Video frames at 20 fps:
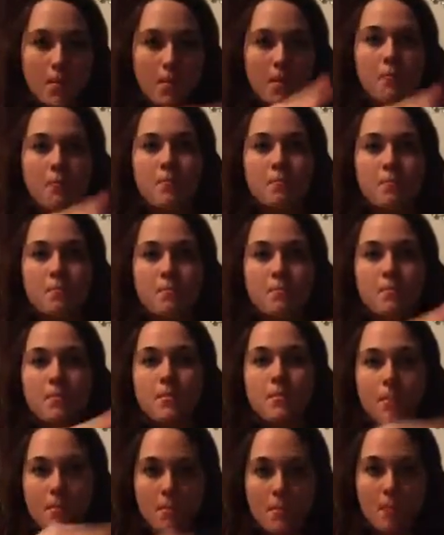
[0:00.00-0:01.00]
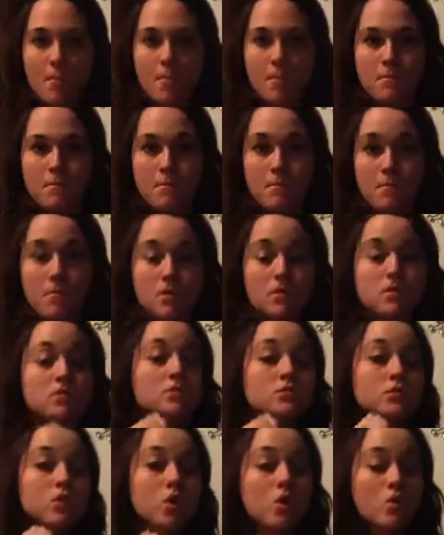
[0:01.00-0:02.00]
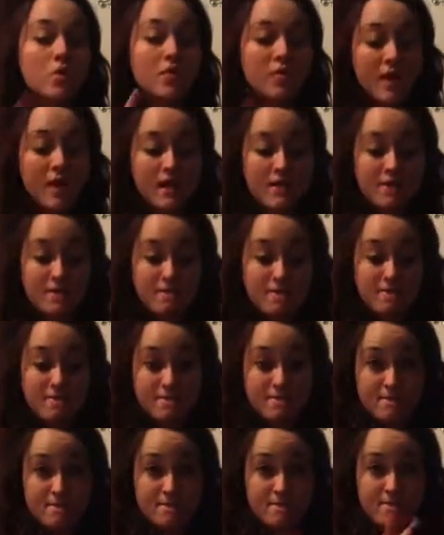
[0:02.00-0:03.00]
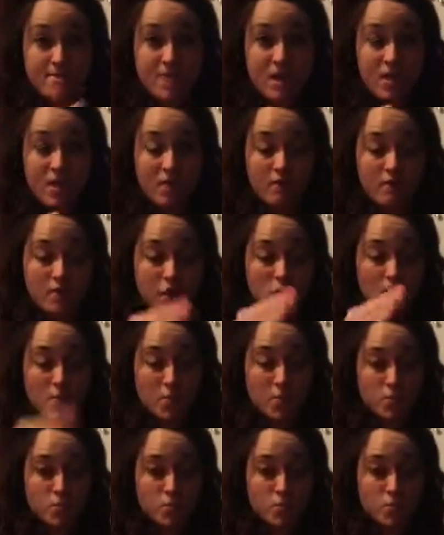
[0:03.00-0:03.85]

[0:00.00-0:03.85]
As that valve shuts, this valve opens,